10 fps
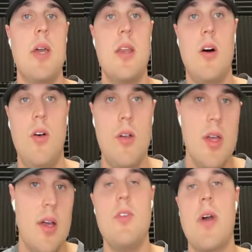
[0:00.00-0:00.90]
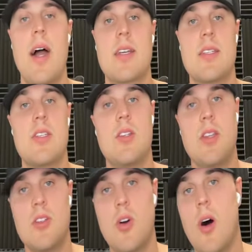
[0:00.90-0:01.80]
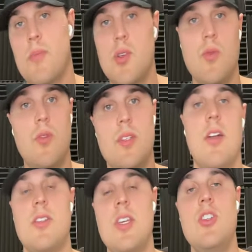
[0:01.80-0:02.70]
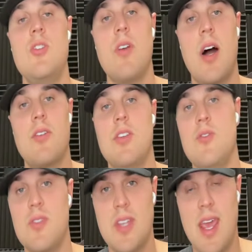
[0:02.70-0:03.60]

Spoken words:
and I'll give you access to the top tool and I'll teach you how to use